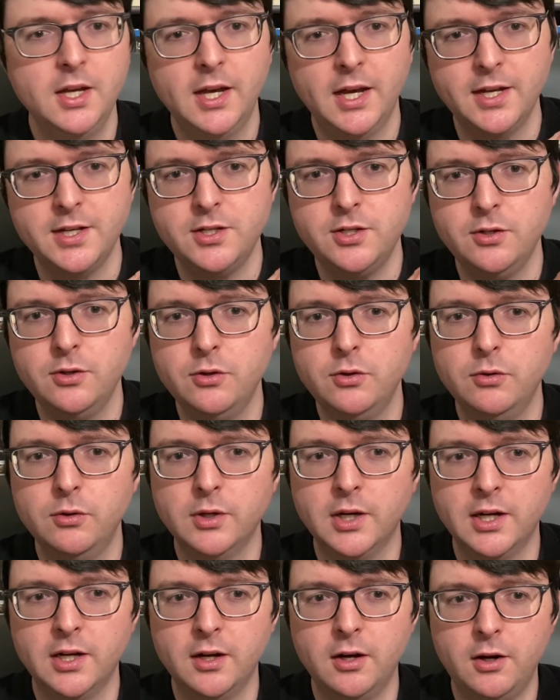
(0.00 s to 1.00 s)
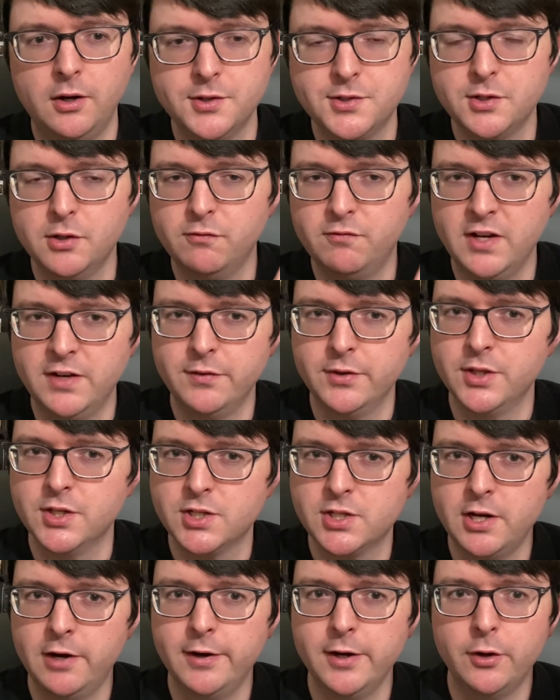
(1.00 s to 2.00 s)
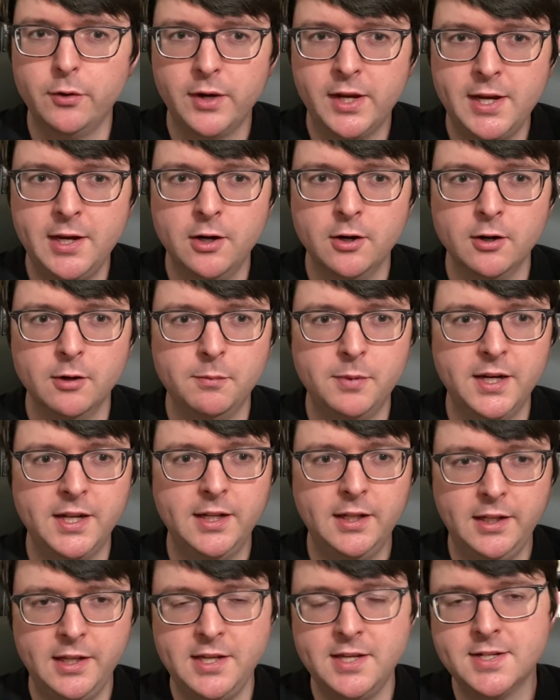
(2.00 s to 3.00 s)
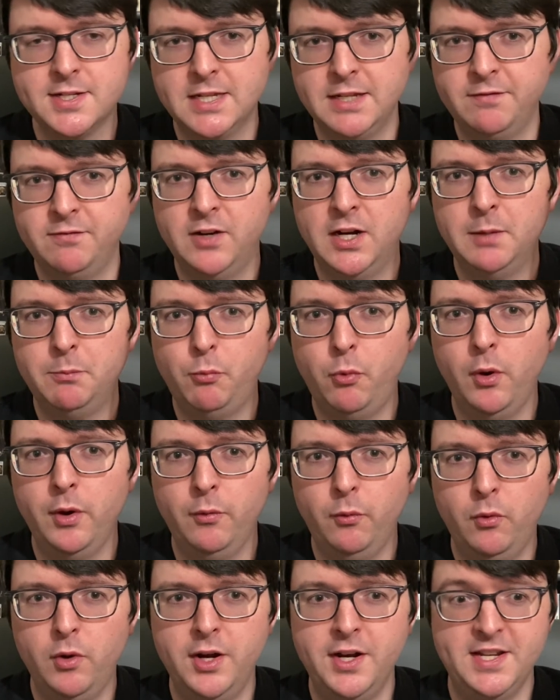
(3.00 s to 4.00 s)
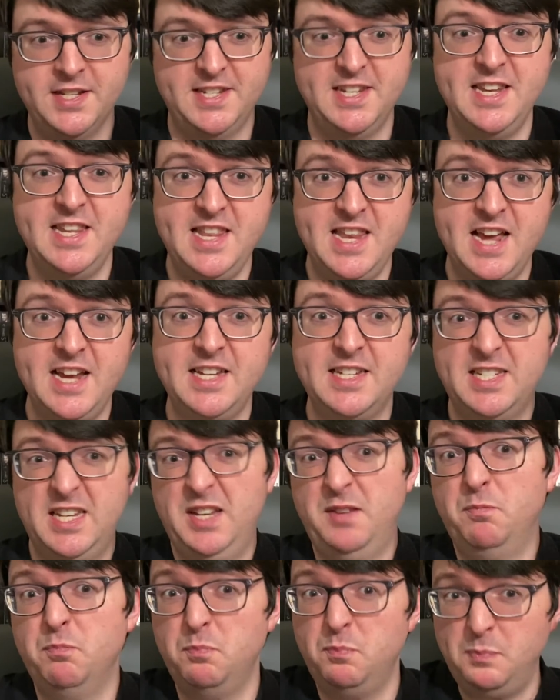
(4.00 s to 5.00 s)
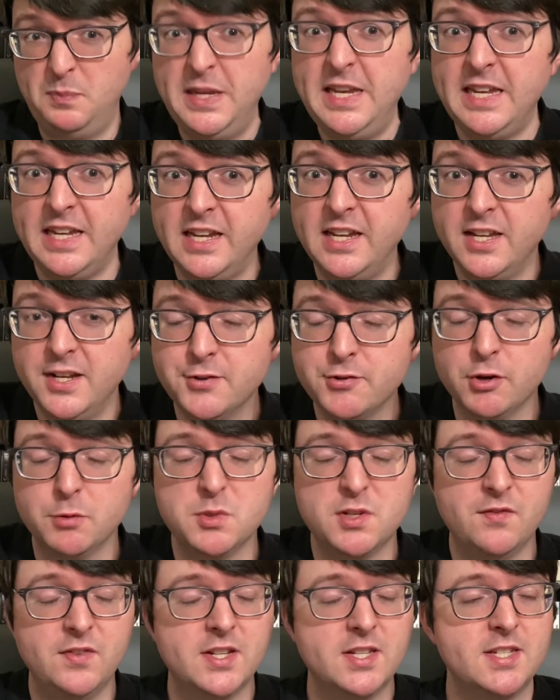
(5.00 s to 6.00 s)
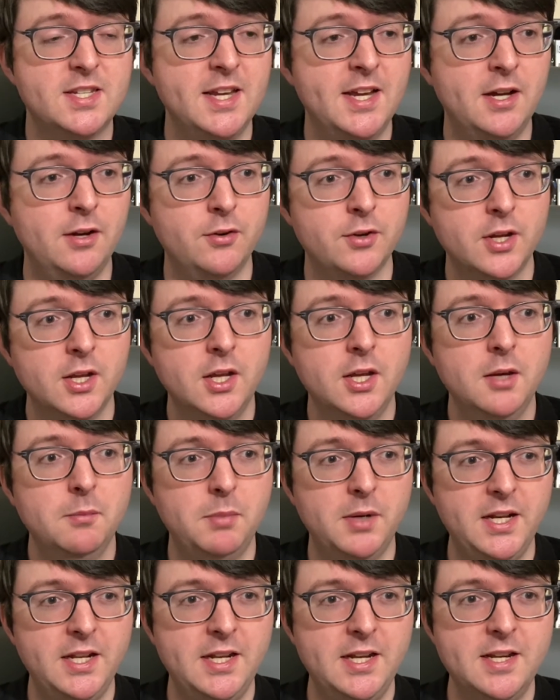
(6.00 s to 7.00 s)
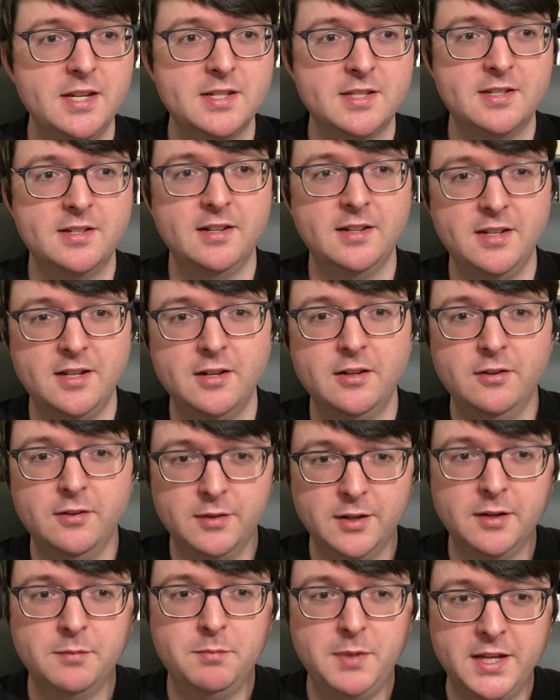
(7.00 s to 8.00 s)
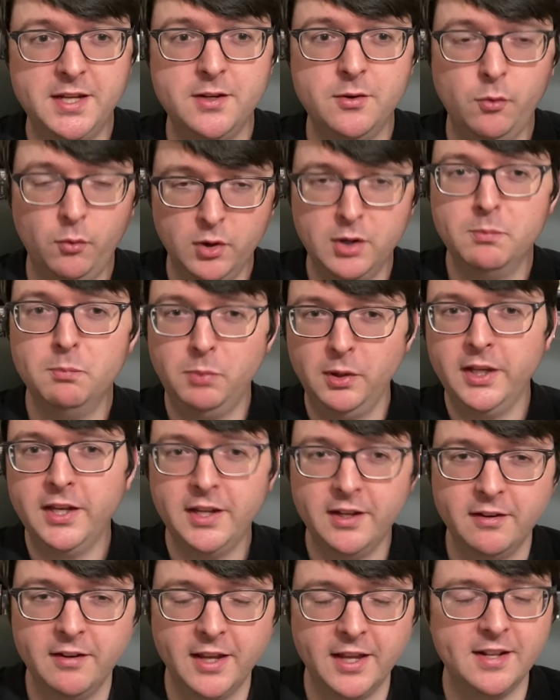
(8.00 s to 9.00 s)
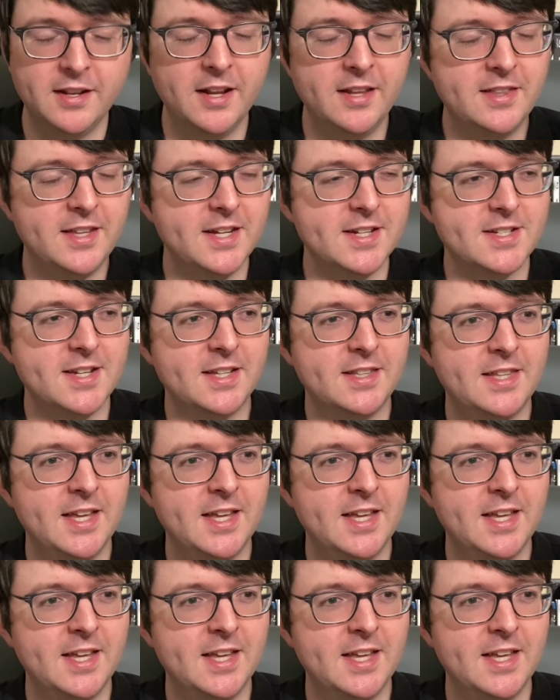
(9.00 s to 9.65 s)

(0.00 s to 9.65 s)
I do uh, also favor the stereo here, but at least the 5.1 is nice and big in terms of its sound, but it is, you know, a bit rumbly and, and things like